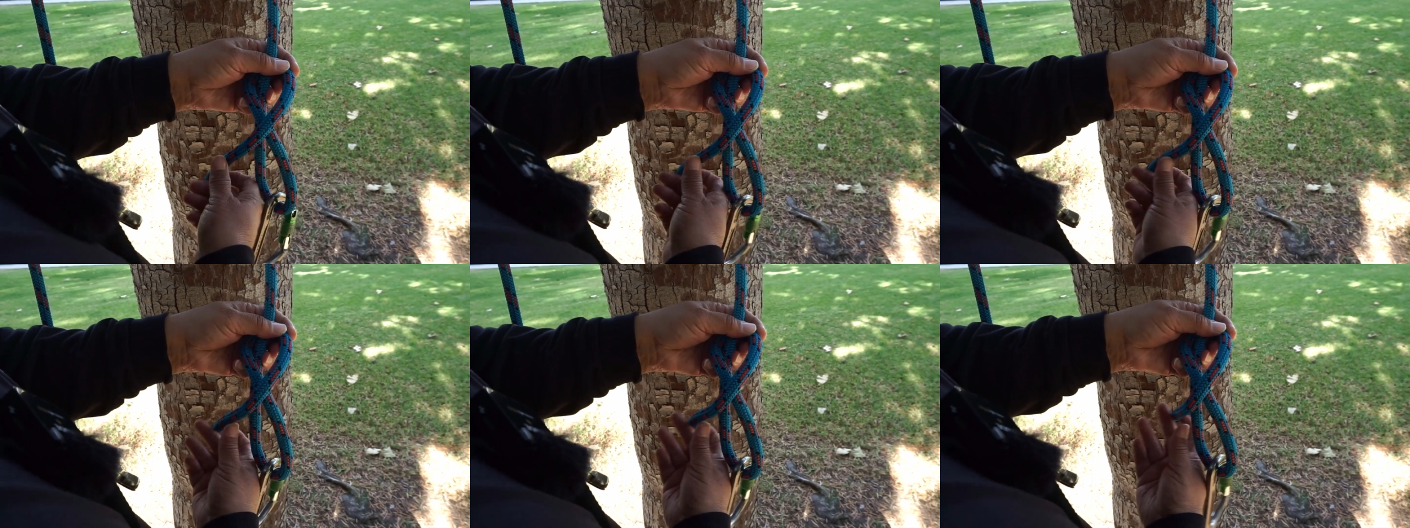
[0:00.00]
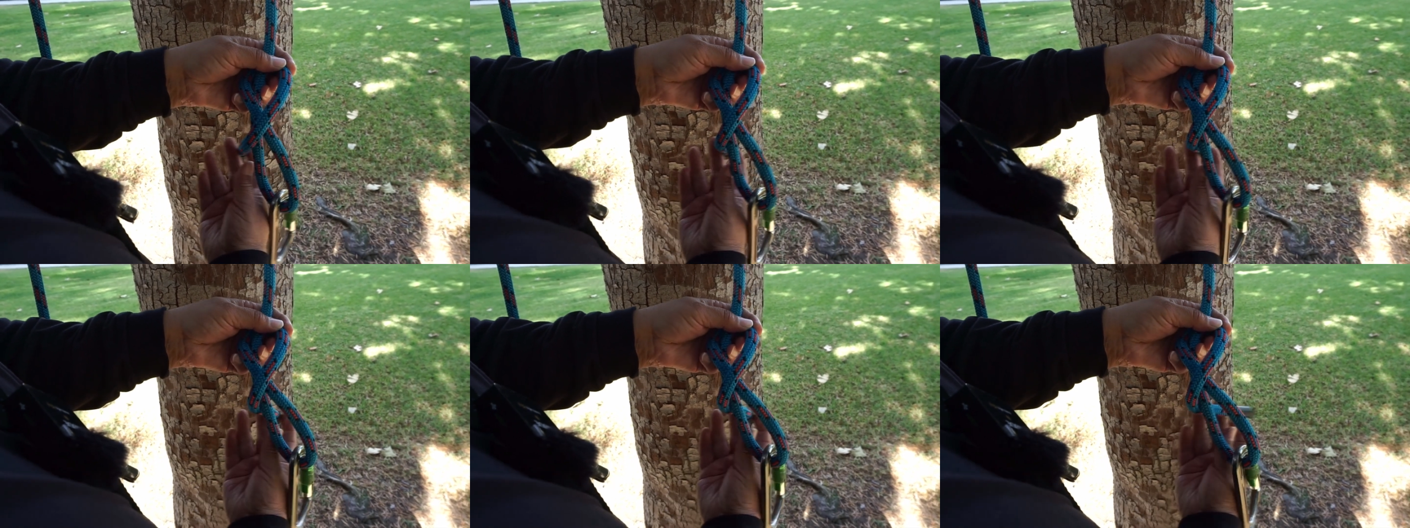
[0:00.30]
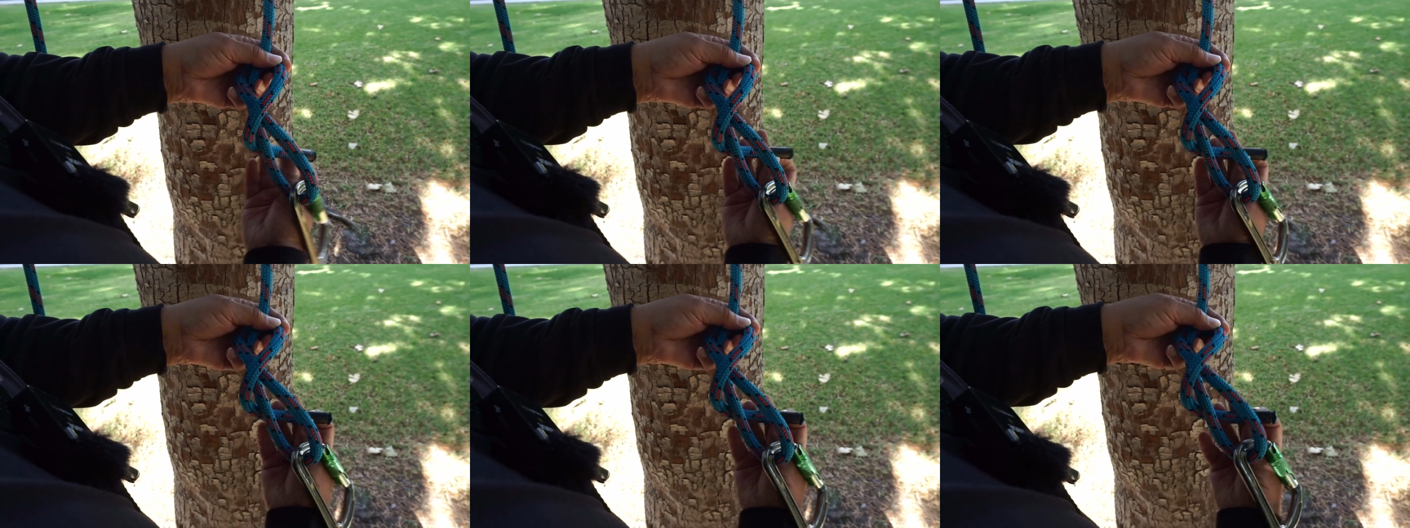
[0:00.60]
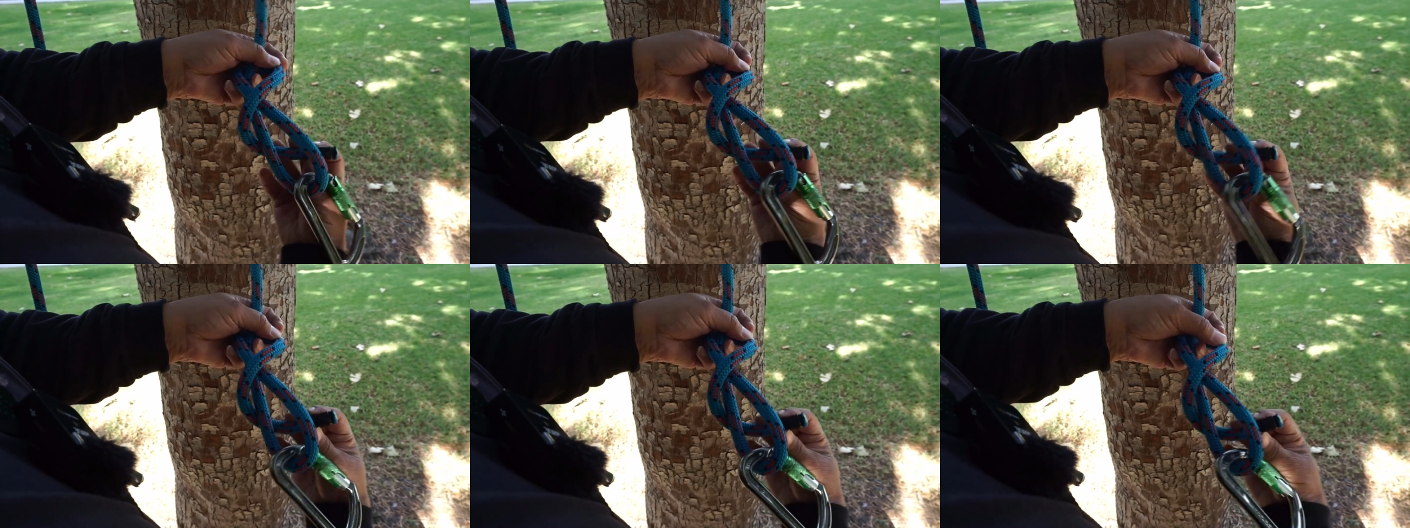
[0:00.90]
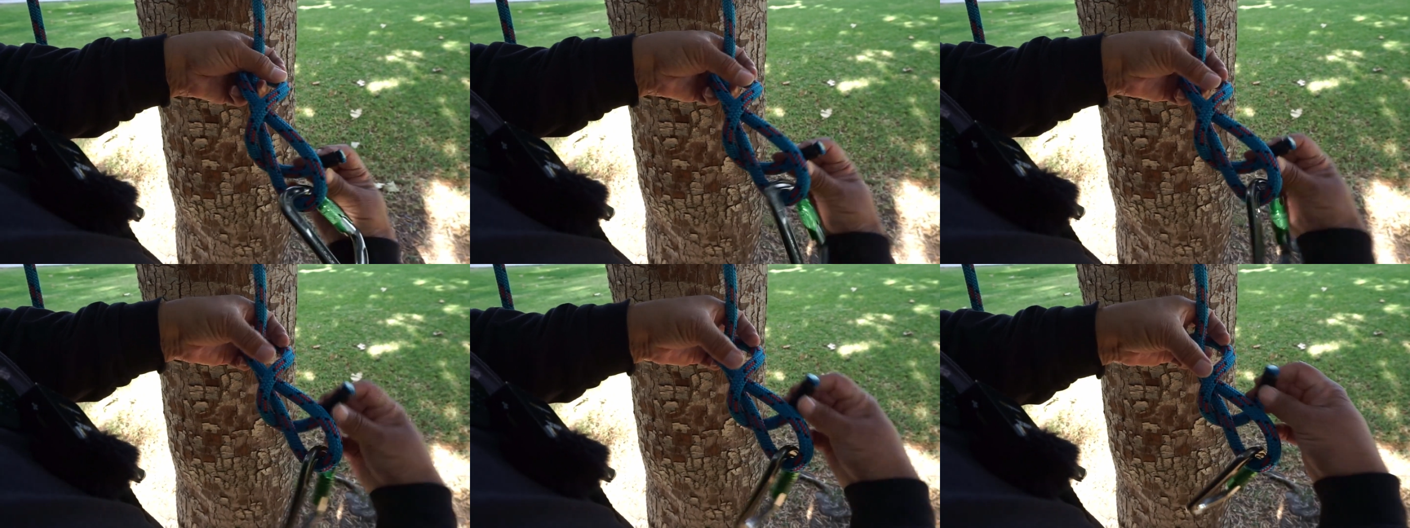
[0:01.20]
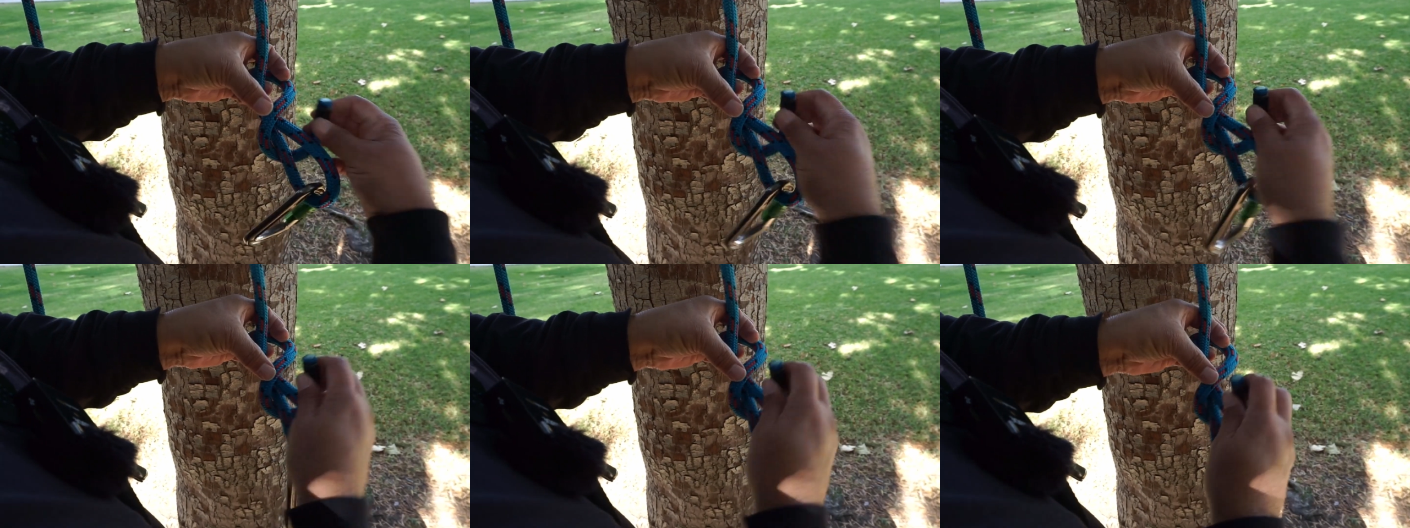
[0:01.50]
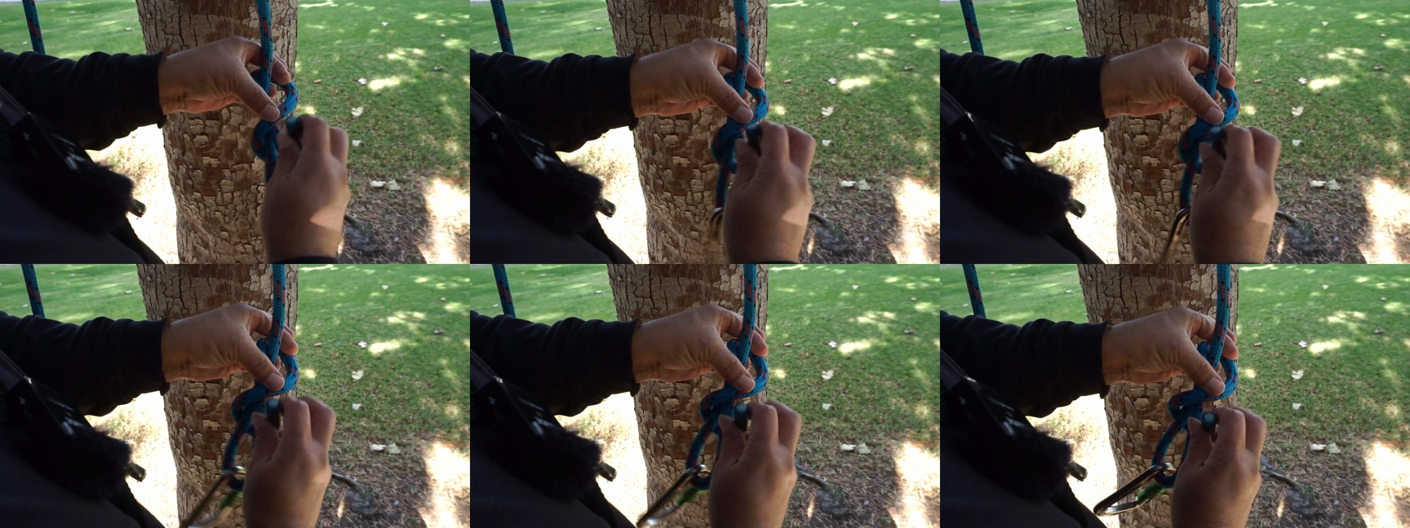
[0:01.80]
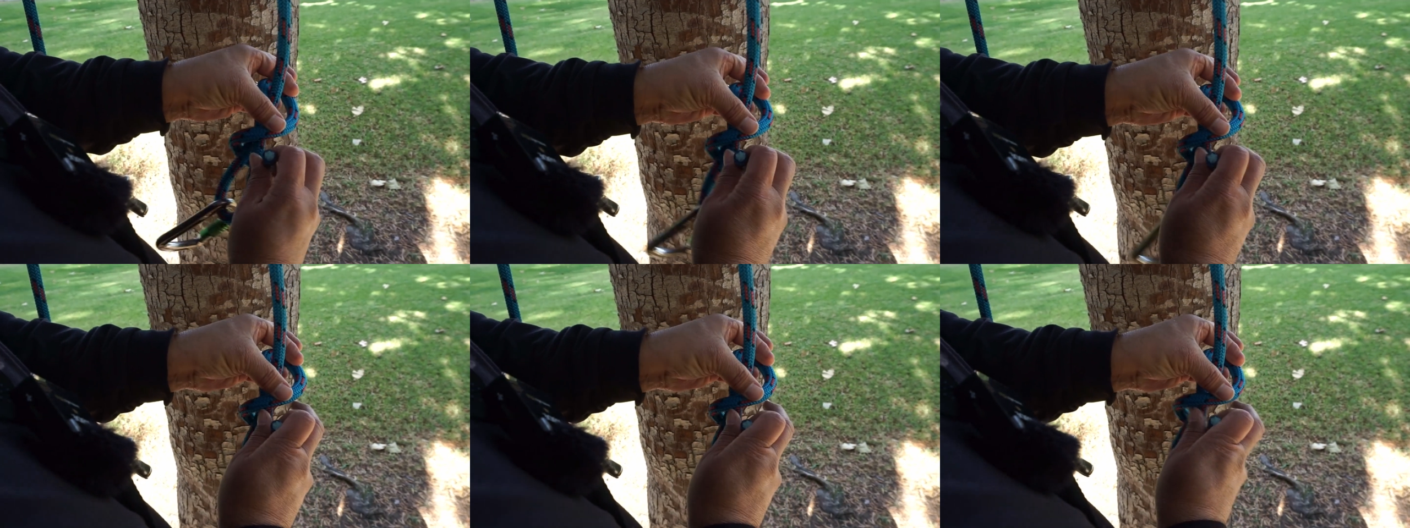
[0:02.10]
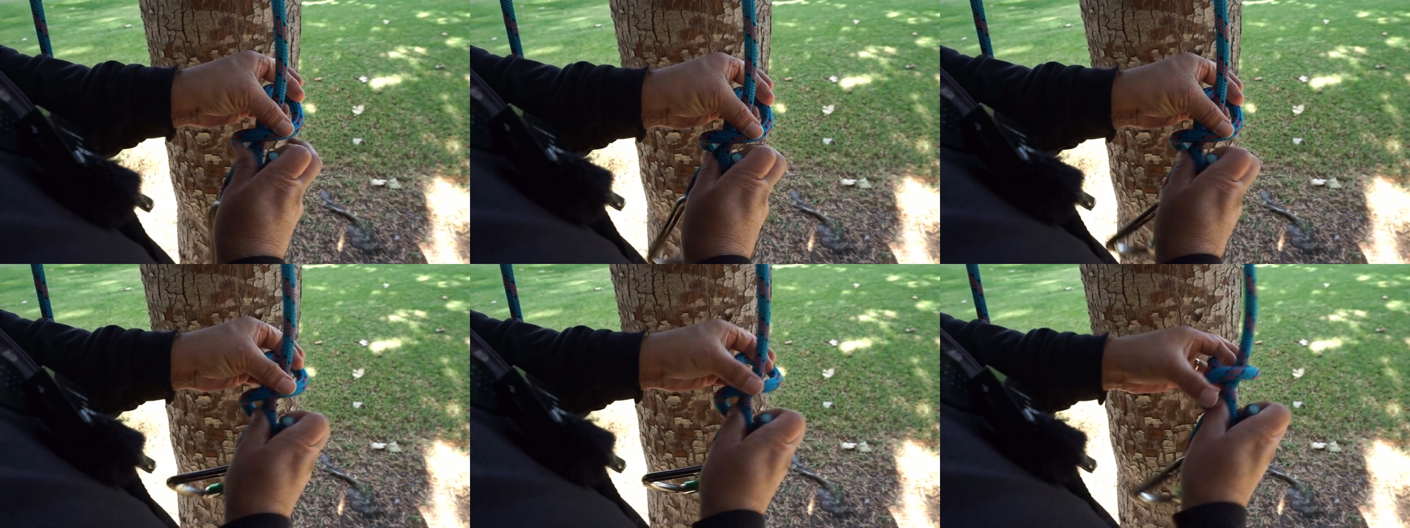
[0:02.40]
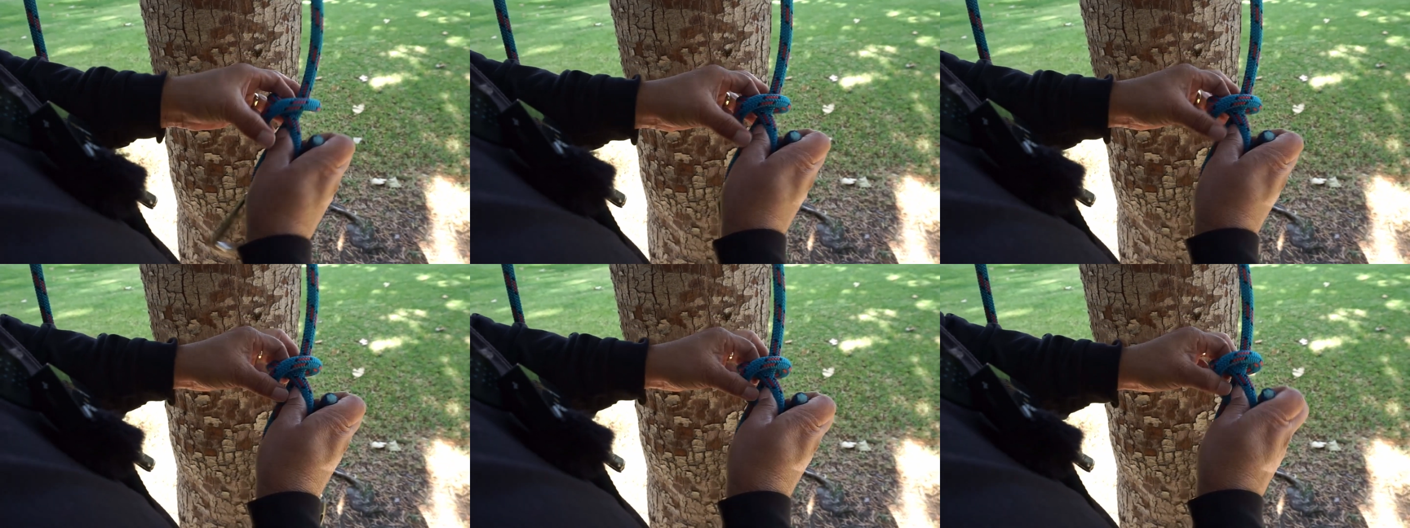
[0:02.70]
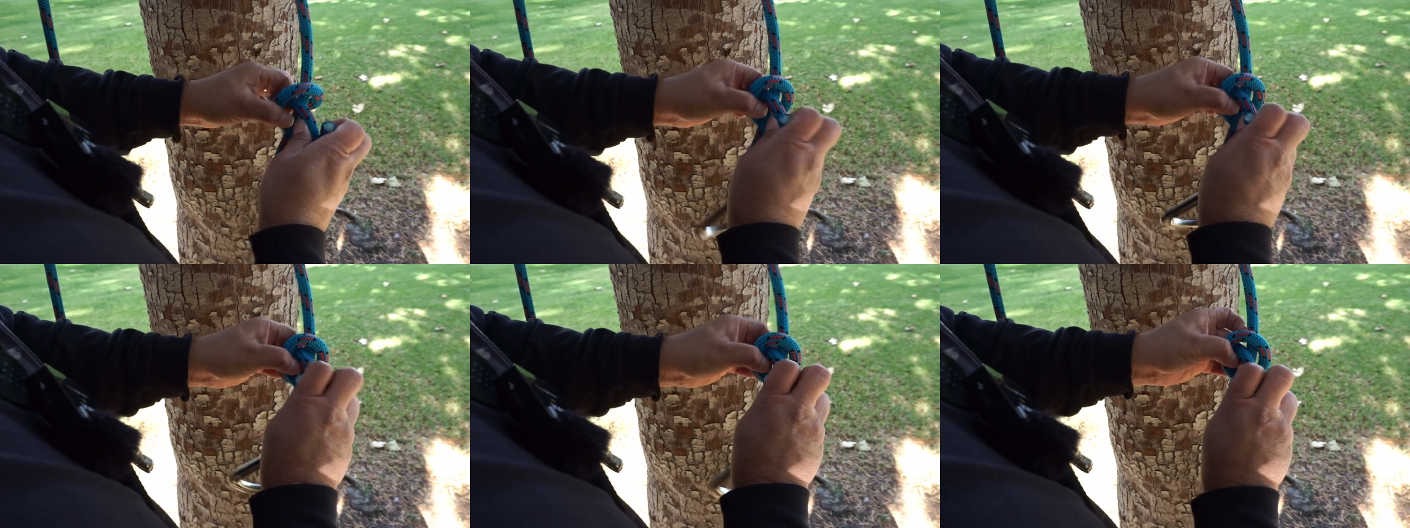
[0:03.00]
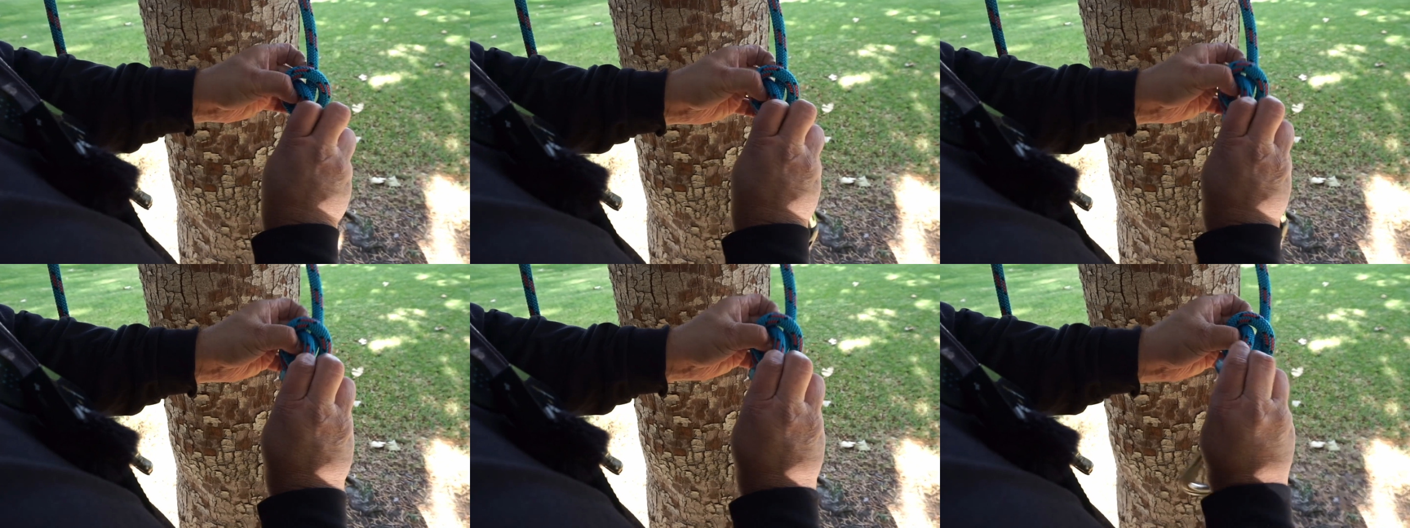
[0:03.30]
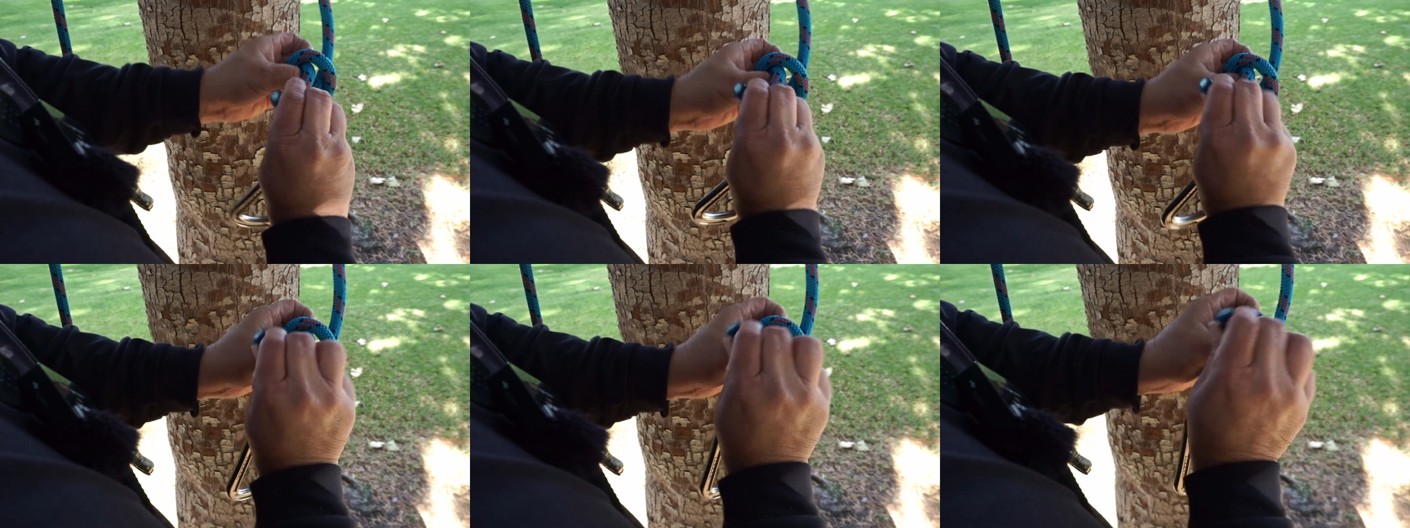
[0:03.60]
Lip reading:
[unreadable: no face in view]